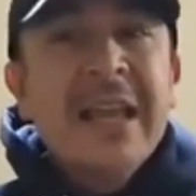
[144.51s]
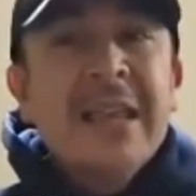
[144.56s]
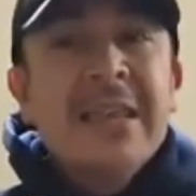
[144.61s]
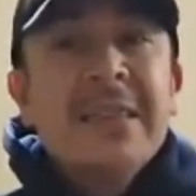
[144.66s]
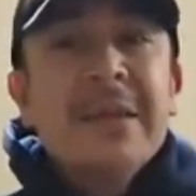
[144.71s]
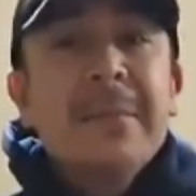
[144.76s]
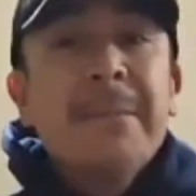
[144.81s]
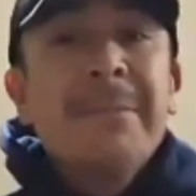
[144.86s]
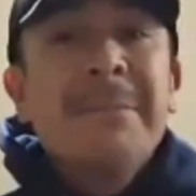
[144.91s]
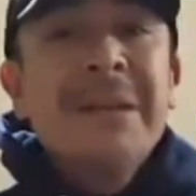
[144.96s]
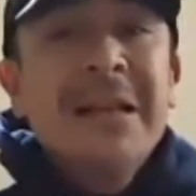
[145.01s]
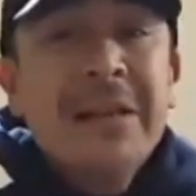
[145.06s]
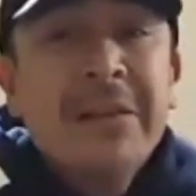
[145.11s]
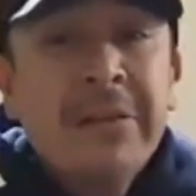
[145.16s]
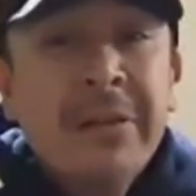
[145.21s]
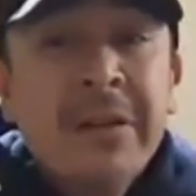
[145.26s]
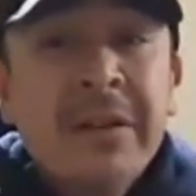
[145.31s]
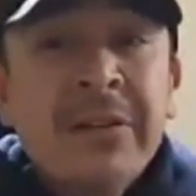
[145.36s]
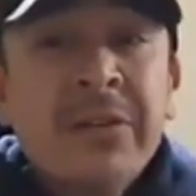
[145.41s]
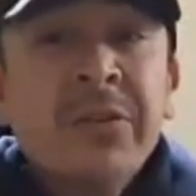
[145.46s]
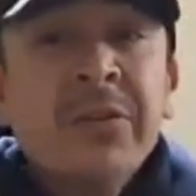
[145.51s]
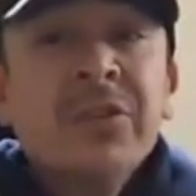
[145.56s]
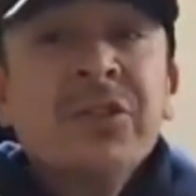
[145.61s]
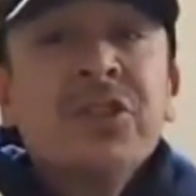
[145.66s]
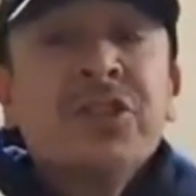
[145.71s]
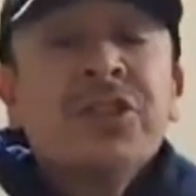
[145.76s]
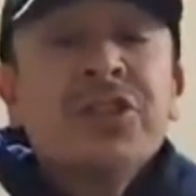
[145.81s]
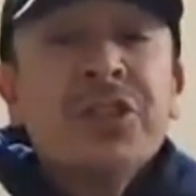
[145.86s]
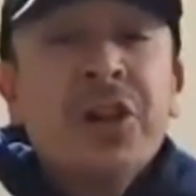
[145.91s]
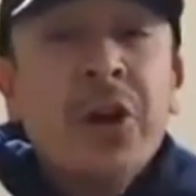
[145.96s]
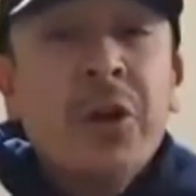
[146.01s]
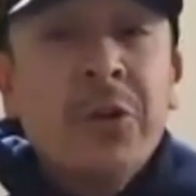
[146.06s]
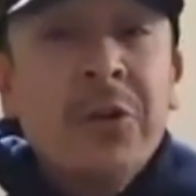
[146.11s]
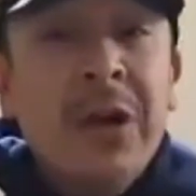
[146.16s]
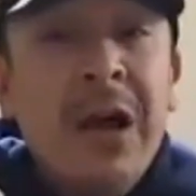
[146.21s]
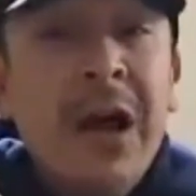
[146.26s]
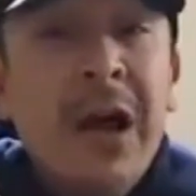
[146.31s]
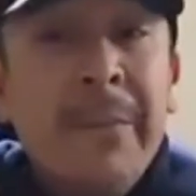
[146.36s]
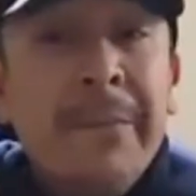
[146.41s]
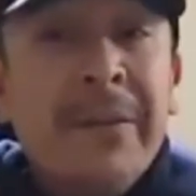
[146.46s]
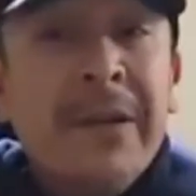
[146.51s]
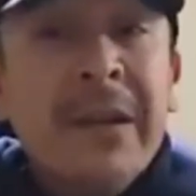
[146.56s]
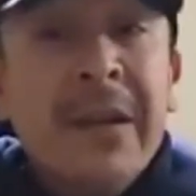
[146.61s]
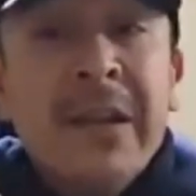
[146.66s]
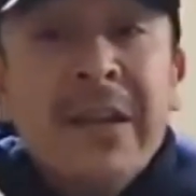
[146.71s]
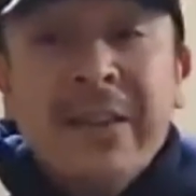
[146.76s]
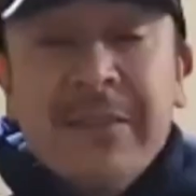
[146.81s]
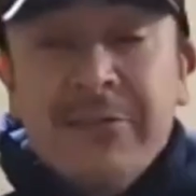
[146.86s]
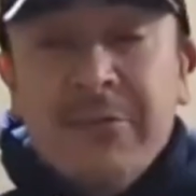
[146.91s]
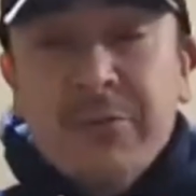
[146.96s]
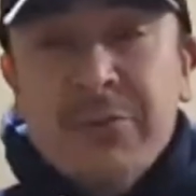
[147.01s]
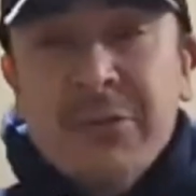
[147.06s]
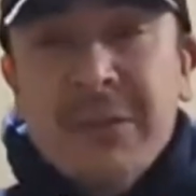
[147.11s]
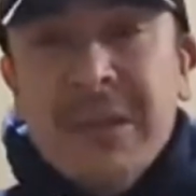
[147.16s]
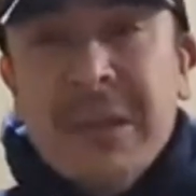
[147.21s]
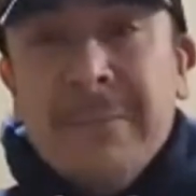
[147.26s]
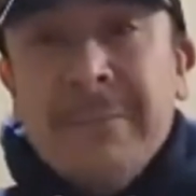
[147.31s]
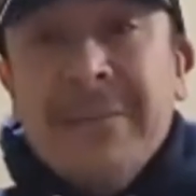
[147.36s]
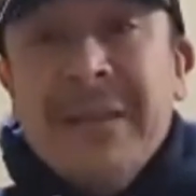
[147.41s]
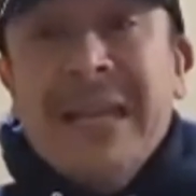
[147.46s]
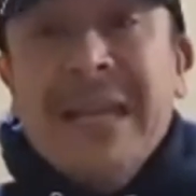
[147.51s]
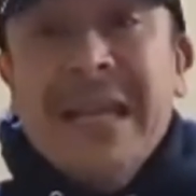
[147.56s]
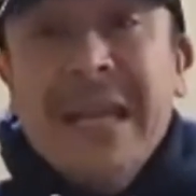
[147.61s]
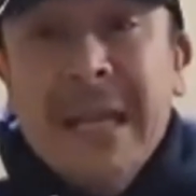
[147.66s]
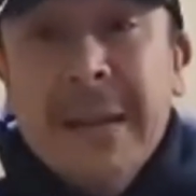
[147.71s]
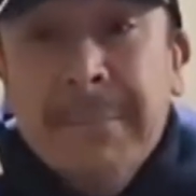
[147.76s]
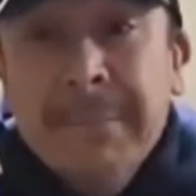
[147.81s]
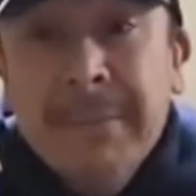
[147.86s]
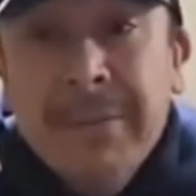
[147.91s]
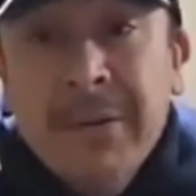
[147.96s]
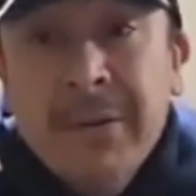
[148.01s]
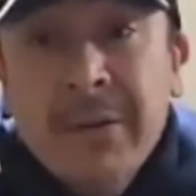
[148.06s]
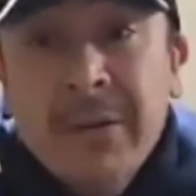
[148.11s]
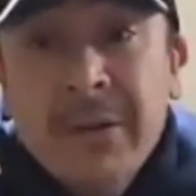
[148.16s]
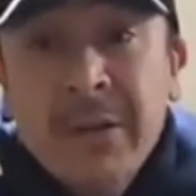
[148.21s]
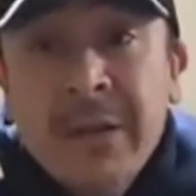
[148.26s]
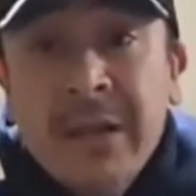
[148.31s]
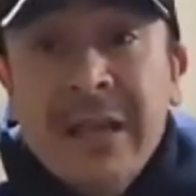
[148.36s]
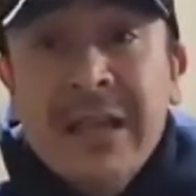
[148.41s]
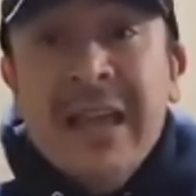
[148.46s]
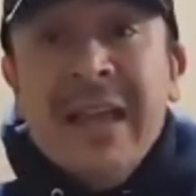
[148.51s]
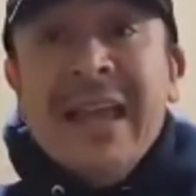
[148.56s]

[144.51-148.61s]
The miracles showed up through the people